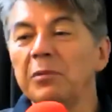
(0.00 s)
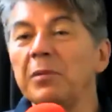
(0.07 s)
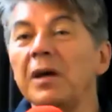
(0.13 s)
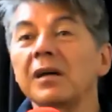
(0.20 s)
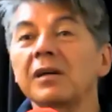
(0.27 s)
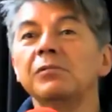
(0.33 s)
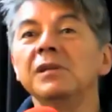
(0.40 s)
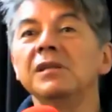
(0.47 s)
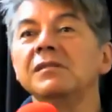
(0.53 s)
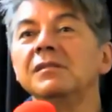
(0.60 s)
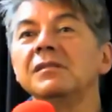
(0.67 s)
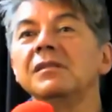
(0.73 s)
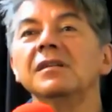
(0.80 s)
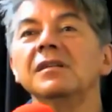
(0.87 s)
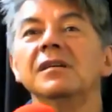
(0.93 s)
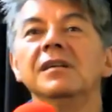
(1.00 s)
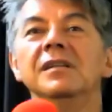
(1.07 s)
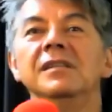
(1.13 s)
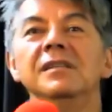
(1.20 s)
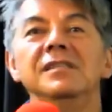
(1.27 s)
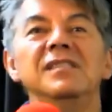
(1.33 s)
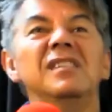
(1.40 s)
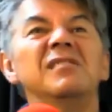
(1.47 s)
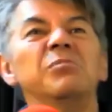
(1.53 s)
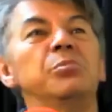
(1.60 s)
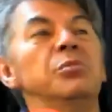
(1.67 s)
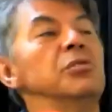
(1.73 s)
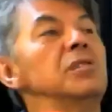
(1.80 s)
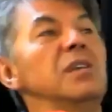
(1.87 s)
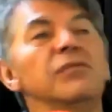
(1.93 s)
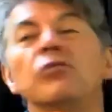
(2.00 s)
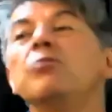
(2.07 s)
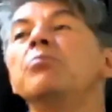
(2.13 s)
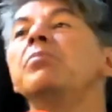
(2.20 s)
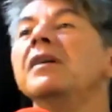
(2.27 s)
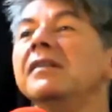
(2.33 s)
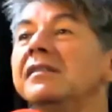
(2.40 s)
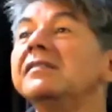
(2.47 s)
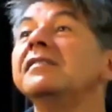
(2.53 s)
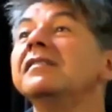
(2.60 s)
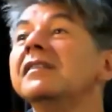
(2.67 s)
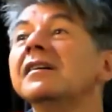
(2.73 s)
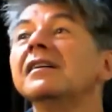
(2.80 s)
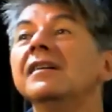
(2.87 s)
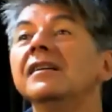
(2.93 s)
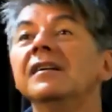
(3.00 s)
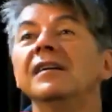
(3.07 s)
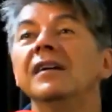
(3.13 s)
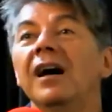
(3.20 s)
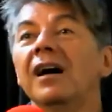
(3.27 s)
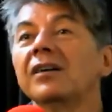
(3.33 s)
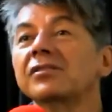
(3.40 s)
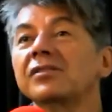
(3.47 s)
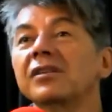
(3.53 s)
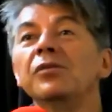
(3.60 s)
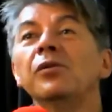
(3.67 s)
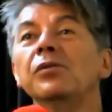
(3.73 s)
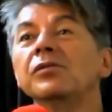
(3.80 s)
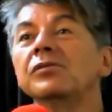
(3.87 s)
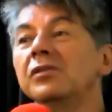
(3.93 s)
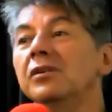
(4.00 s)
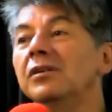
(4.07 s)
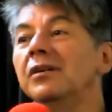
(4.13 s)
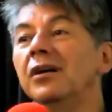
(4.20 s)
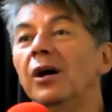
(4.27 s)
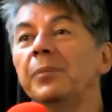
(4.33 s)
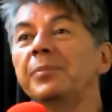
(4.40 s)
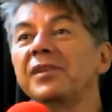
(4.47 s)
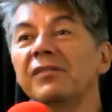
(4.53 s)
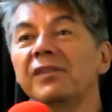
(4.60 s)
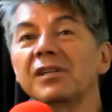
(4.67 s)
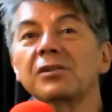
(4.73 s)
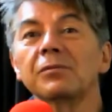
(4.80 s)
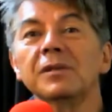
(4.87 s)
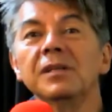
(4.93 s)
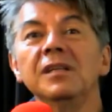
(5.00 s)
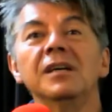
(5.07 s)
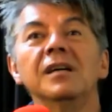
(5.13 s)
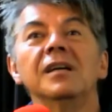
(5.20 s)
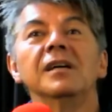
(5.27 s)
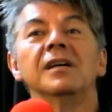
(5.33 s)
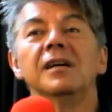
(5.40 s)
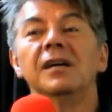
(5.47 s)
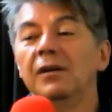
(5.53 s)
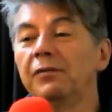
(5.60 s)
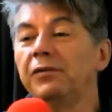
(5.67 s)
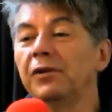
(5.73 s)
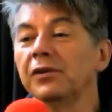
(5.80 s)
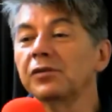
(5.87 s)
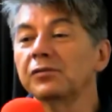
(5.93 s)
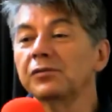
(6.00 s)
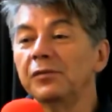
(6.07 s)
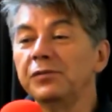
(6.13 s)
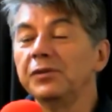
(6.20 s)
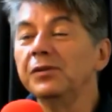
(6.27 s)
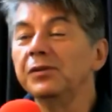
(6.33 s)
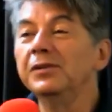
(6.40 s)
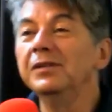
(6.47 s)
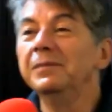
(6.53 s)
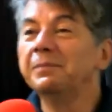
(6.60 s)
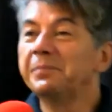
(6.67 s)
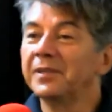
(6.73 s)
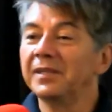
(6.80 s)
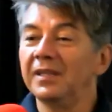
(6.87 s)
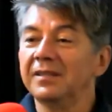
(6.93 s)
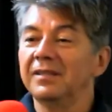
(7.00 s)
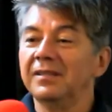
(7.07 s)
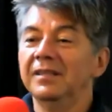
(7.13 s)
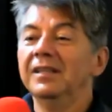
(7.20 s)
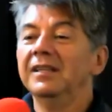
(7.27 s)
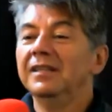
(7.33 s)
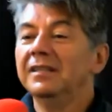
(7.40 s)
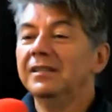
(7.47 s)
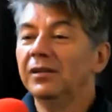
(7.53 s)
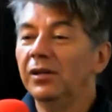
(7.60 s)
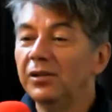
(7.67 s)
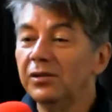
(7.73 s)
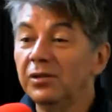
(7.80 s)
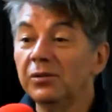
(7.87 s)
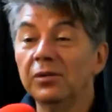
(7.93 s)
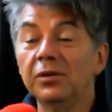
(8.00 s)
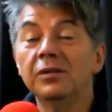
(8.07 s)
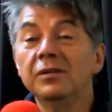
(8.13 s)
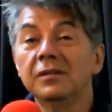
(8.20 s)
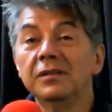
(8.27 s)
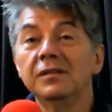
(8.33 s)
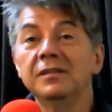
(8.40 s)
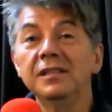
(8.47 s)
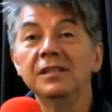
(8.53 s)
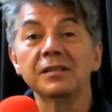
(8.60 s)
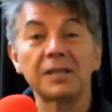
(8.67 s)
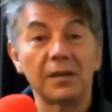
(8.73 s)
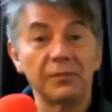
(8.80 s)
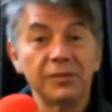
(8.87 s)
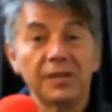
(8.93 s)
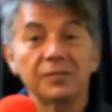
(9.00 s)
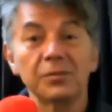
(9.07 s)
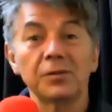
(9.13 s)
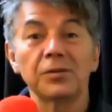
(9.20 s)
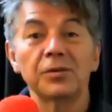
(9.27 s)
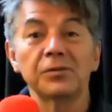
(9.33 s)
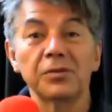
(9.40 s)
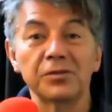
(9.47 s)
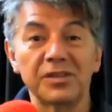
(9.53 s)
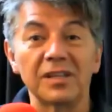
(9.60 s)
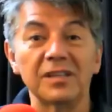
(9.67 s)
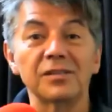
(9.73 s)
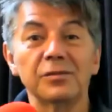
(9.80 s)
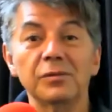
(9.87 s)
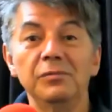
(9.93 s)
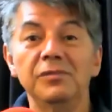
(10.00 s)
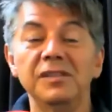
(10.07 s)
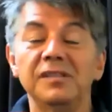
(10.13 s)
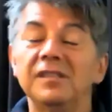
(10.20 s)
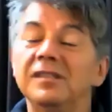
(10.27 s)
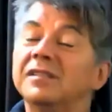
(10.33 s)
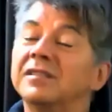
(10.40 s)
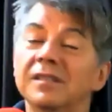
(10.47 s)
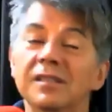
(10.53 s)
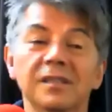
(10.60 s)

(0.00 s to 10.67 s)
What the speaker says: we were greeted in this beautiful place here, Aschenholde Observatory. For those of you that did not have yet the chance to visit,